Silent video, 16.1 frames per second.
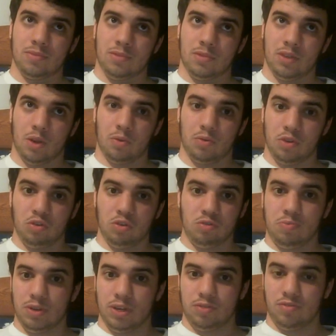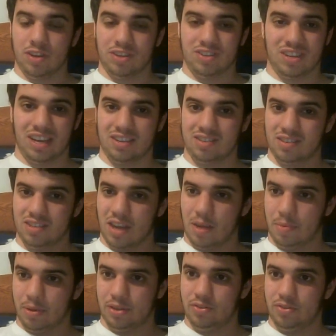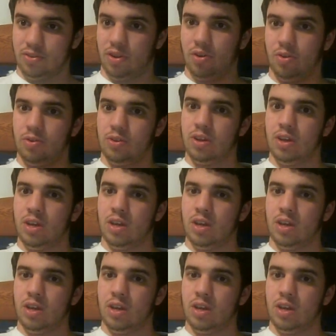use British wrestling as a stepping stone.